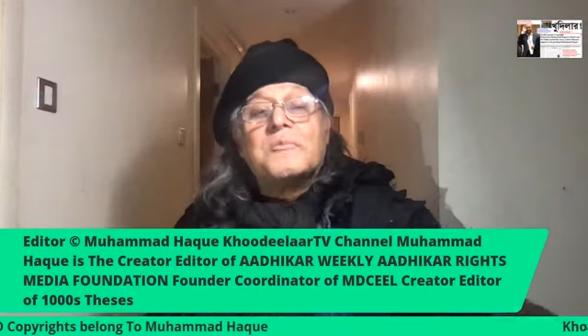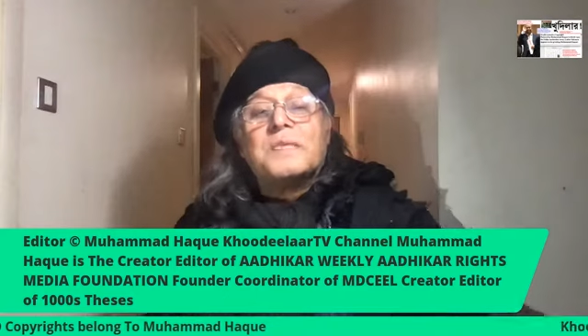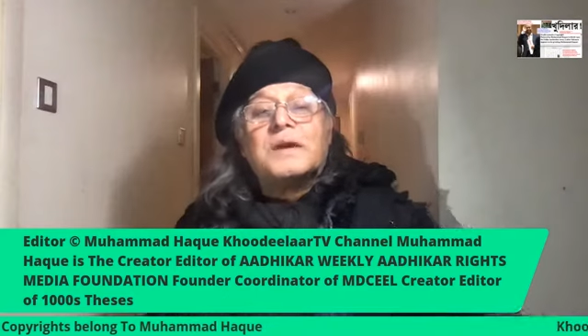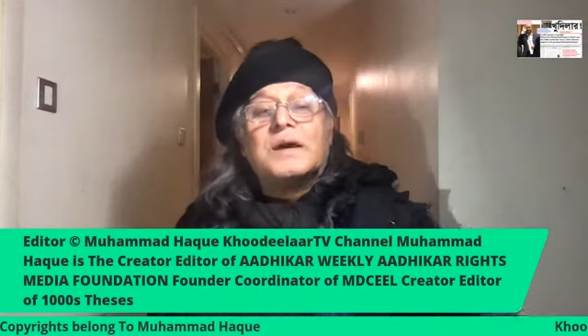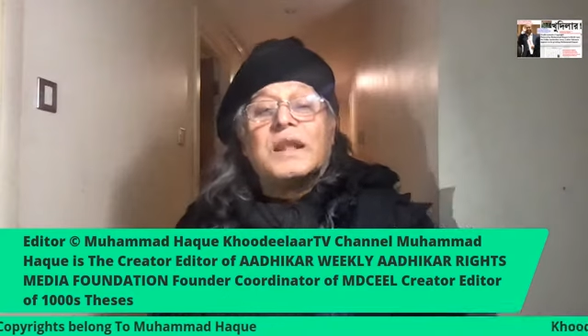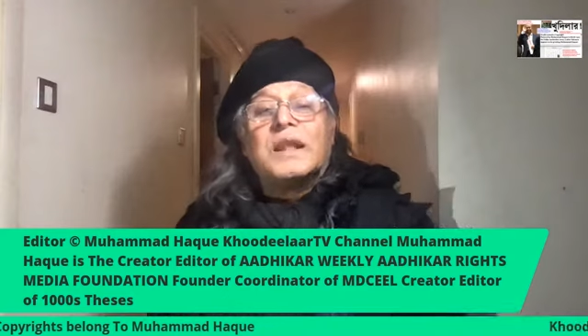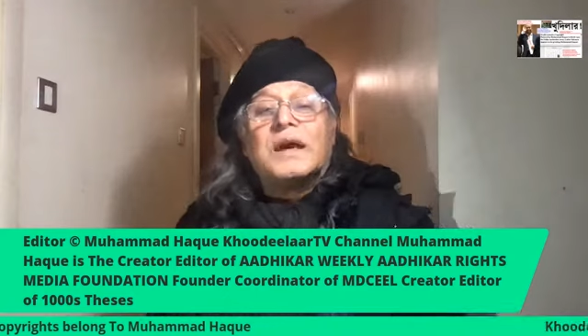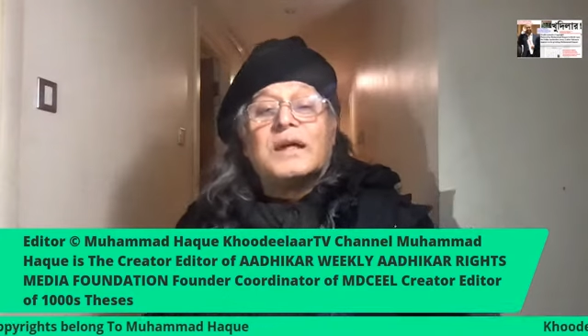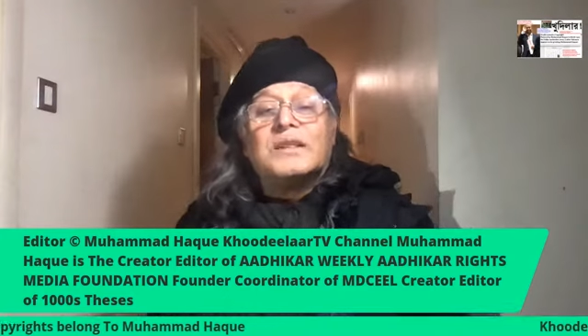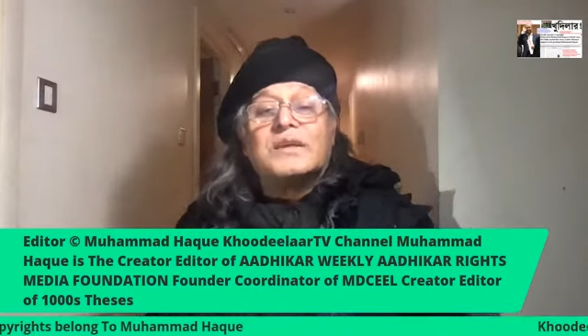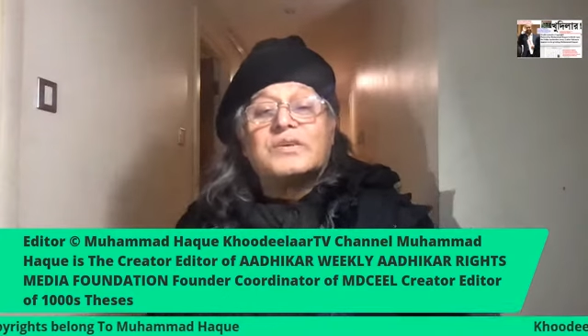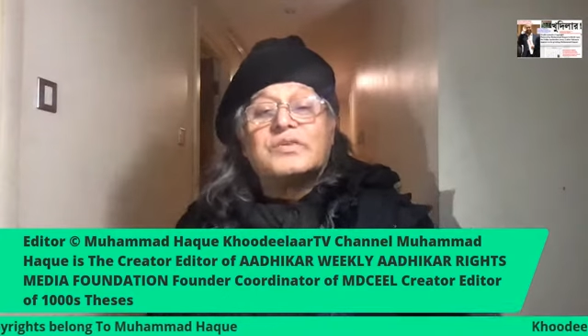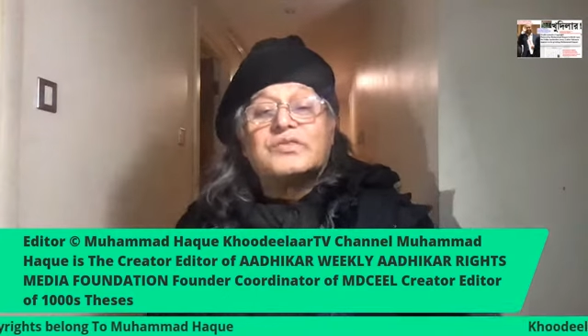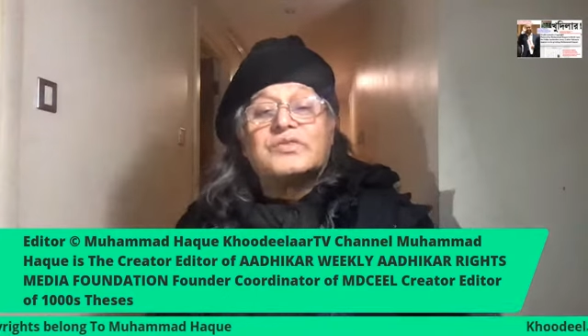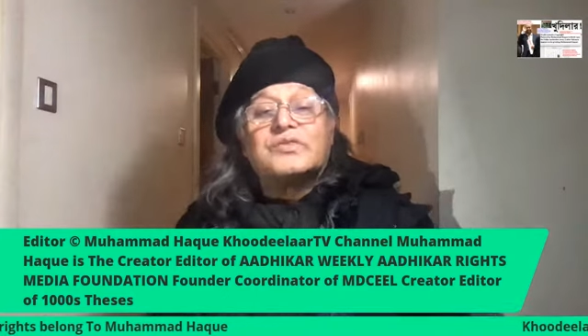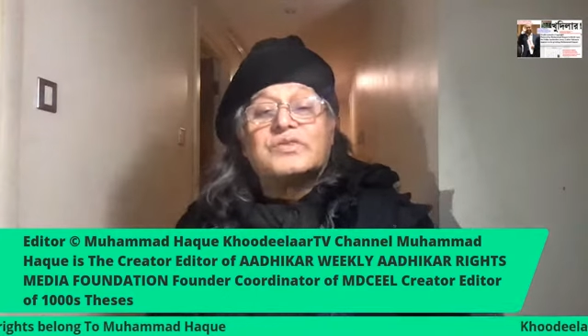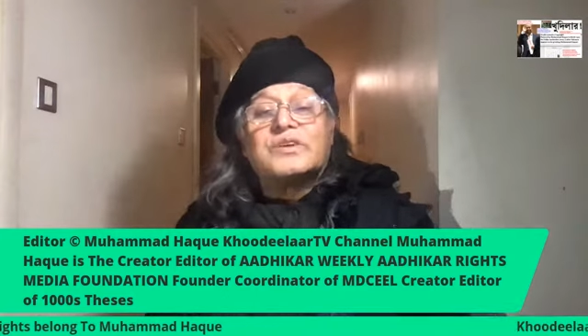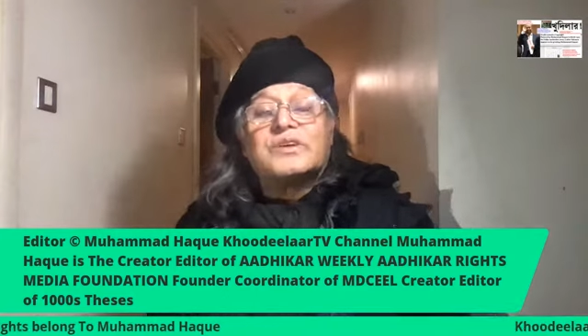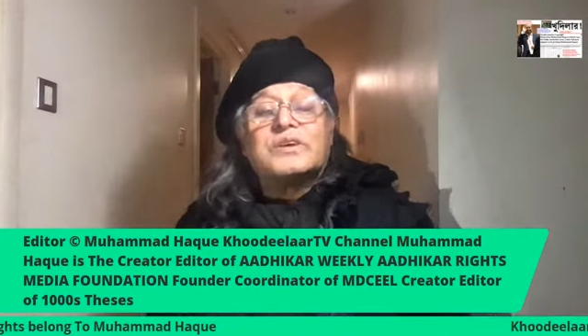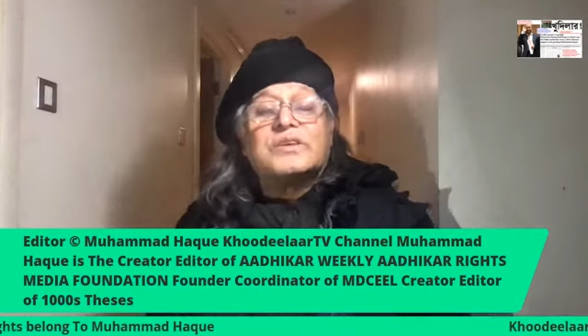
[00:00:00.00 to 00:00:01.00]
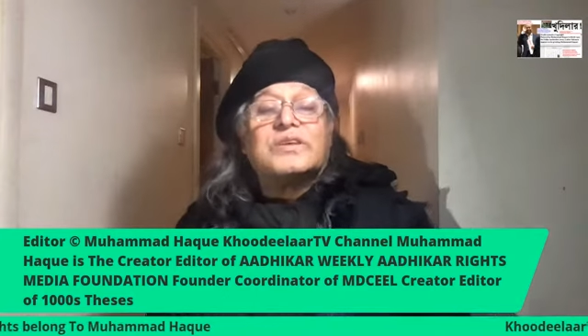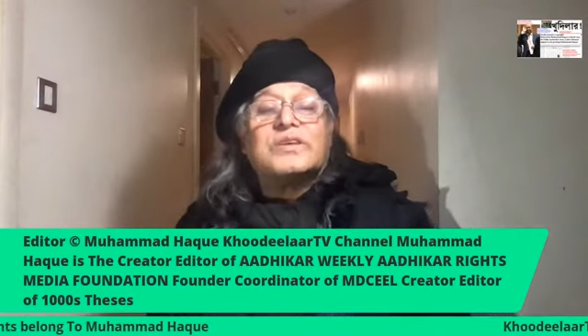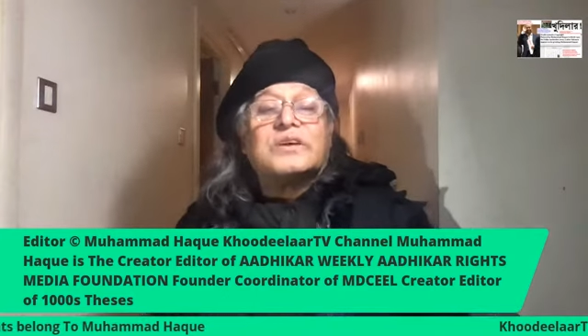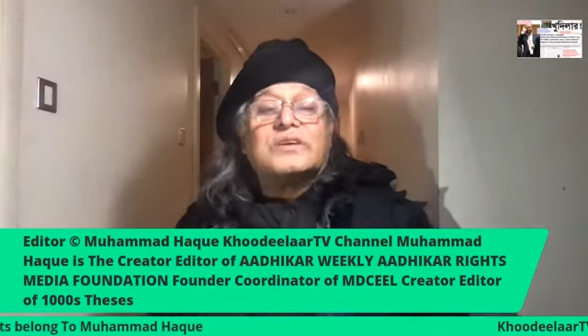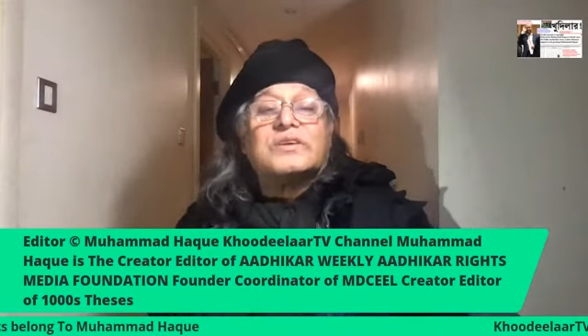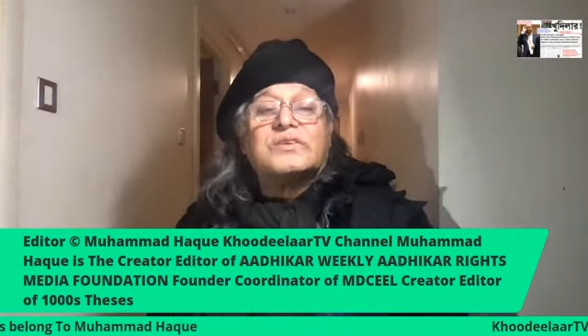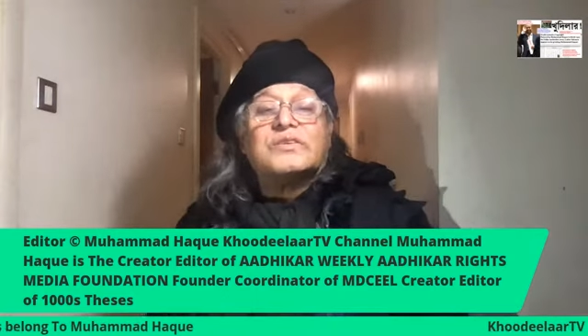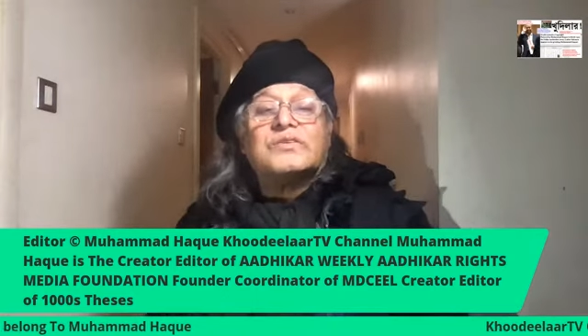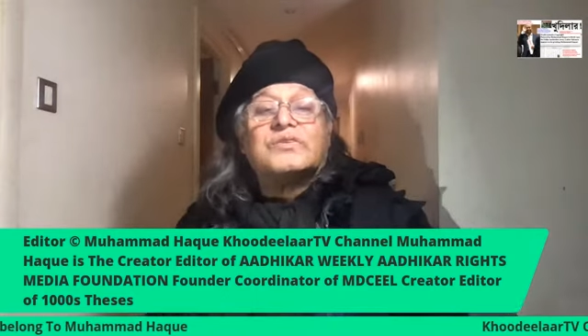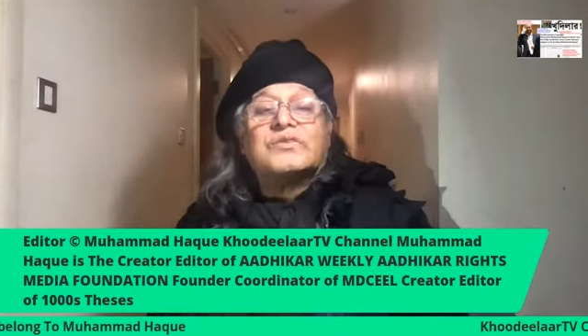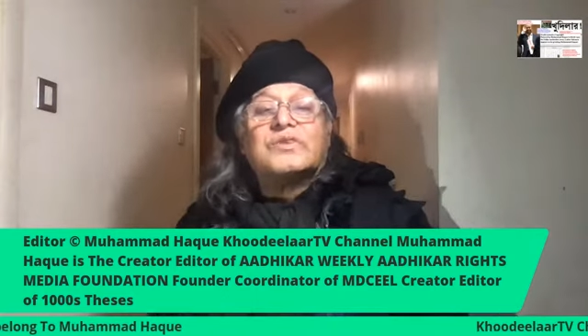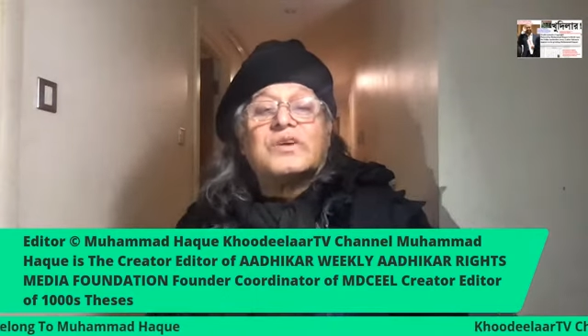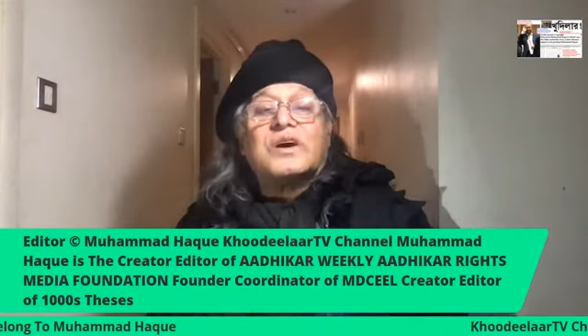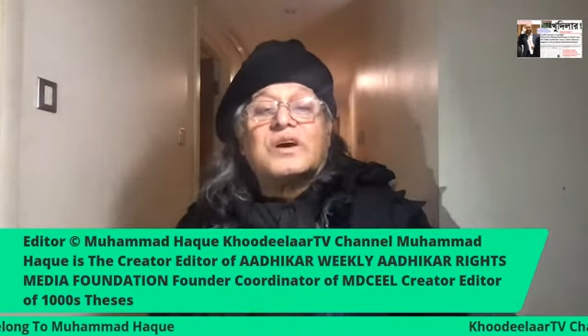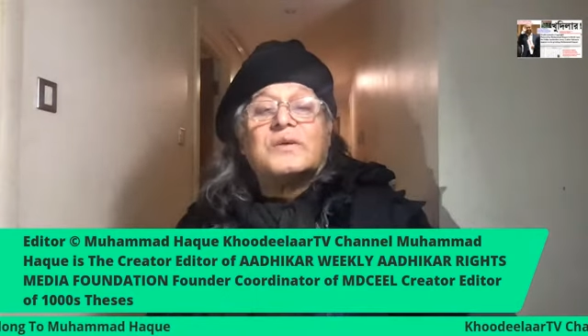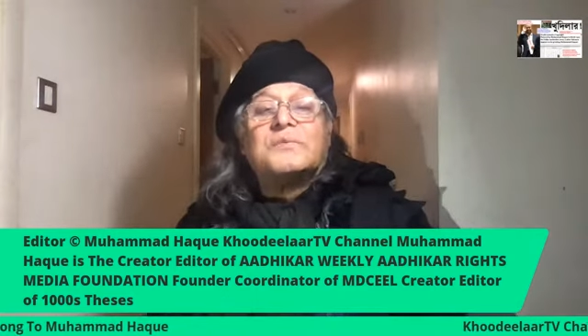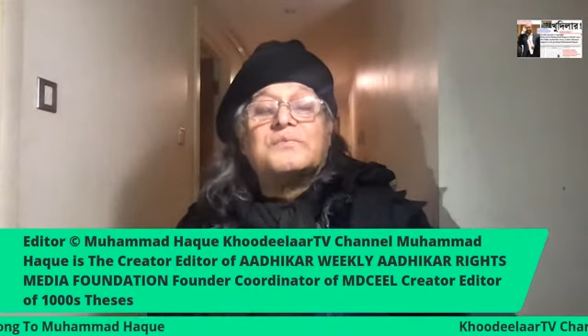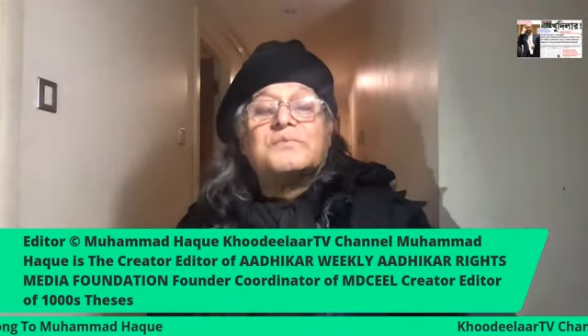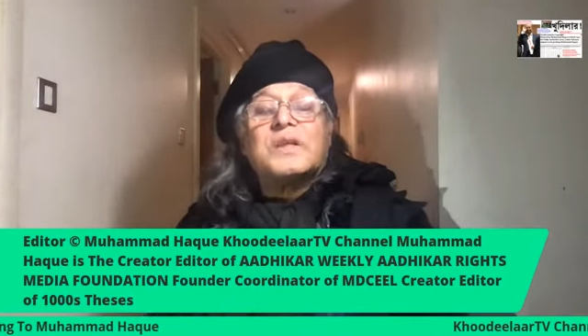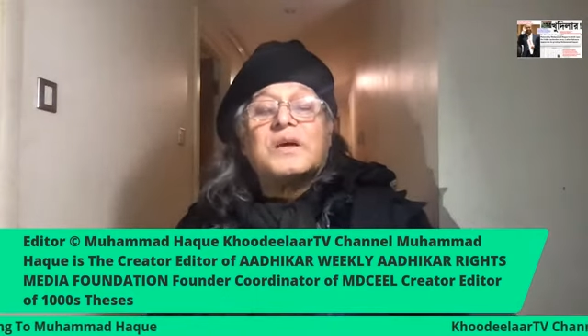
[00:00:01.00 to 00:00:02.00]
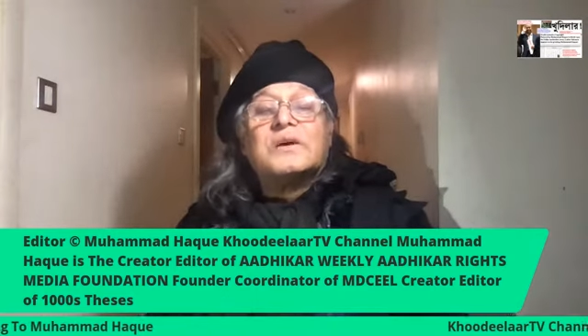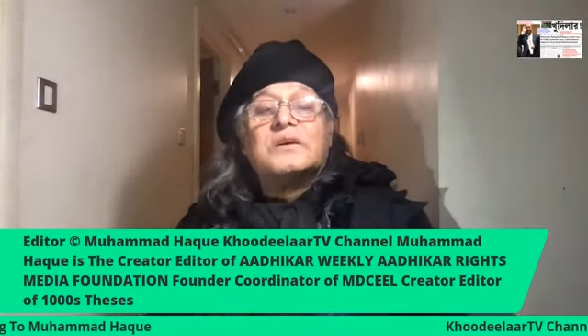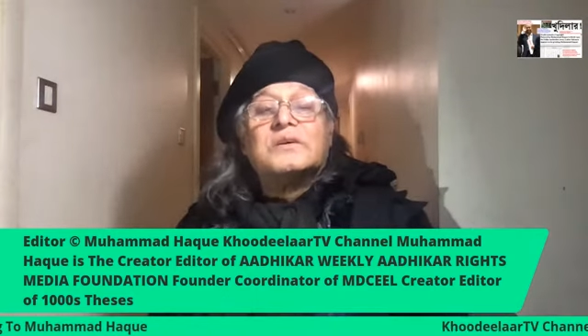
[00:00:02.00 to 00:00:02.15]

another street that is the